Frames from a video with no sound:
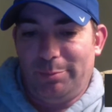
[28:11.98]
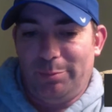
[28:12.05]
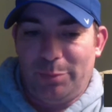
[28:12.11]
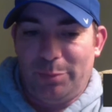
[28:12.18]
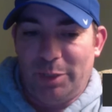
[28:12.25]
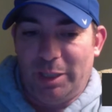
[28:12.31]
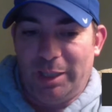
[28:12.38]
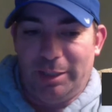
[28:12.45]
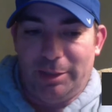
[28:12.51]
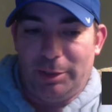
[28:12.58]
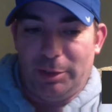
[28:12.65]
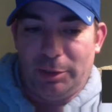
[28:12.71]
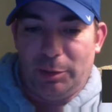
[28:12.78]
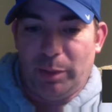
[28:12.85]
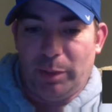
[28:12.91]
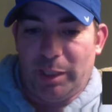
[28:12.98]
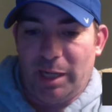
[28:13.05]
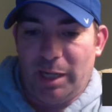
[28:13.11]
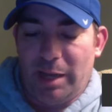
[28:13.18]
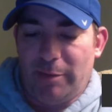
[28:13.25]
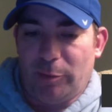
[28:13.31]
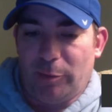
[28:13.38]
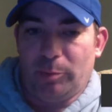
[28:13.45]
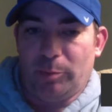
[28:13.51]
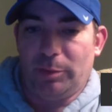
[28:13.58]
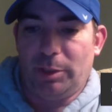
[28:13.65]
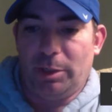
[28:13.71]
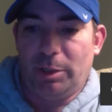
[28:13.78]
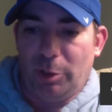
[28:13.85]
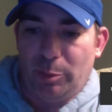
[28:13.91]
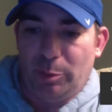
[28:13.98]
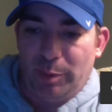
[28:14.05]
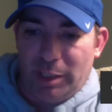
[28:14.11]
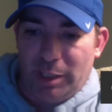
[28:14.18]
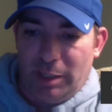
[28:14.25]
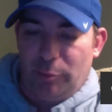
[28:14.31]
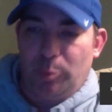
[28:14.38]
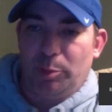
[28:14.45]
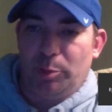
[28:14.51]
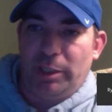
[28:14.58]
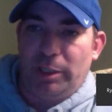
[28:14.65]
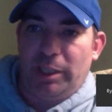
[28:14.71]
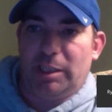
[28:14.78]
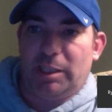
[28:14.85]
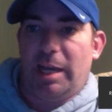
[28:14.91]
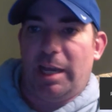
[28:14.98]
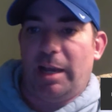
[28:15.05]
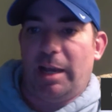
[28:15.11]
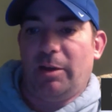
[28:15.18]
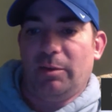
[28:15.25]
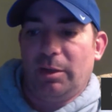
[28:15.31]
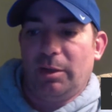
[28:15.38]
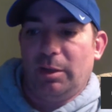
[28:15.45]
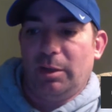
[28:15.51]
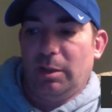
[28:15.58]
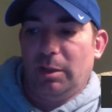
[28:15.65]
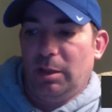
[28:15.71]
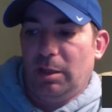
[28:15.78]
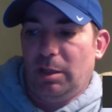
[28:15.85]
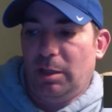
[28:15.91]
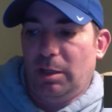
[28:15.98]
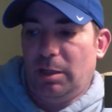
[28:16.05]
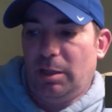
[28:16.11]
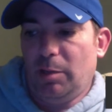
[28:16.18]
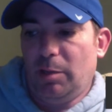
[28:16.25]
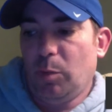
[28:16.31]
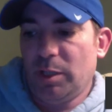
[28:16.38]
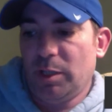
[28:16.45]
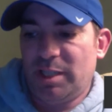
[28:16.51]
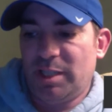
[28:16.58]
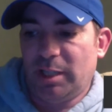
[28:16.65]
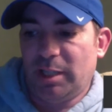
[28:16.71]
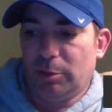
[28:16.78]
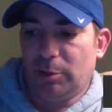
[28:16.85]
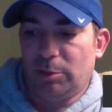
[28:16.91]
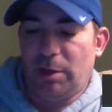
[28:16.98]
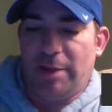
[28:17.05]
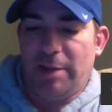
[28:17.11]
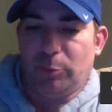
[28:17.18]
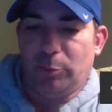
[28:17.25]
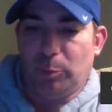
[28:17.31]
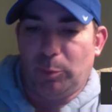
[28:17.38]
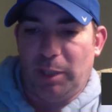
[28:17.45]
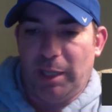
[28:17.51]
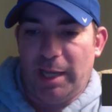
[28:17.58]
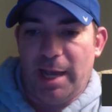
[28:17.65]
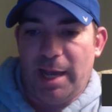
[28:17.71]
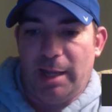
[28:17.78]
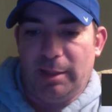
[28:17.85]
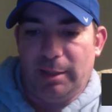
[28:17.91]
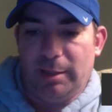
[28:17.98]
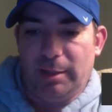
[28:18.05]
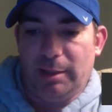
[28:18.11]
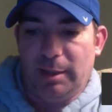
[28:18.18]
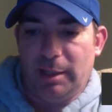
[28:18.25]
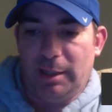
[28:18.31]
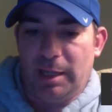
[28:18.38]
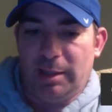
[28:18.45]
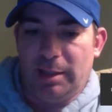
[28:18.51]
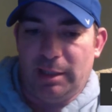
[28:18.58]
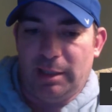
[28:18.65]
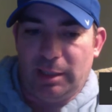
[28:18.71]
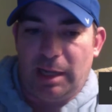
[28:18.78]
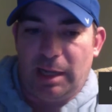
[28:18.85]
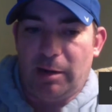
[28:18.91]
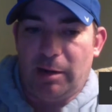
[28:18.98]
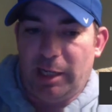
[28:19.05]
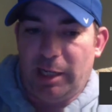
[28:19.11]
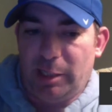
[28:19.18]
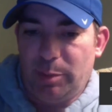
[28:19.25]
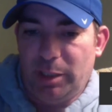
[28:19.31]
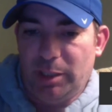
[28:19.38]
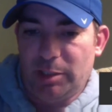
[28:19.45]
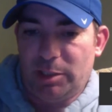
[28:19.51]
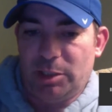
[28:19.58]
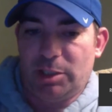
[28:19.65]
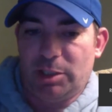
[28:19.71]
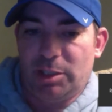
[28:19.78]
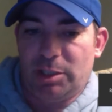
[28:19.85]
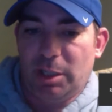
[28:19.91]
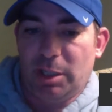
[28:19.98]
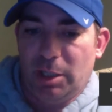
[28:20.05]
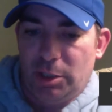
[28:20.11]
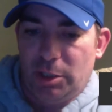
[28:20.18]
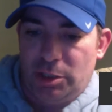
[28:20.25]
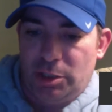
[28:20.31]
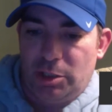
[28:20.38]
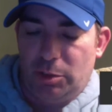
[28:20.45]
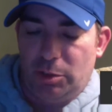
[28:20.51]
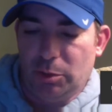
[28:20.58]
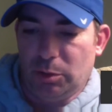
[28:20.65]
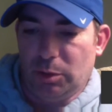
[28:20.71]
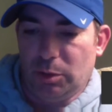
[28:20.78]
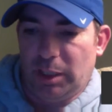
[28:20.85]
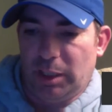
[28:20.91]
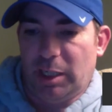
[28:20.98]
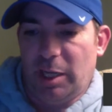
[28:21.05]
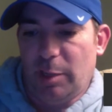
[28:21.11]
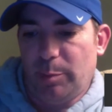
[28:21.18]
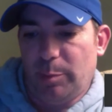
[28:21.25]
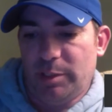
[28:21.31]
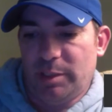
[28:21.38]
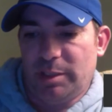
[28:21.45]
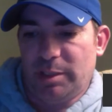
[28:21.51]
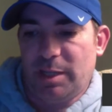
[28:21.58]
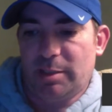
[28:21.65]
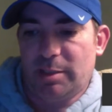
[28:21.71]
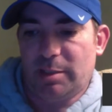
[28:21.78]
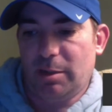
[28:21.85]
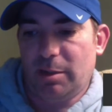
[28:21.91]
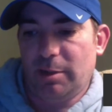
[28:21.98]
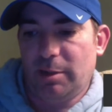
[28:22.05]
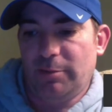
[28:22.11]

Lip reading: But we can never, nobody can ever predict how one single draft will play out, and I think our ADP is just a tool that can help us assess current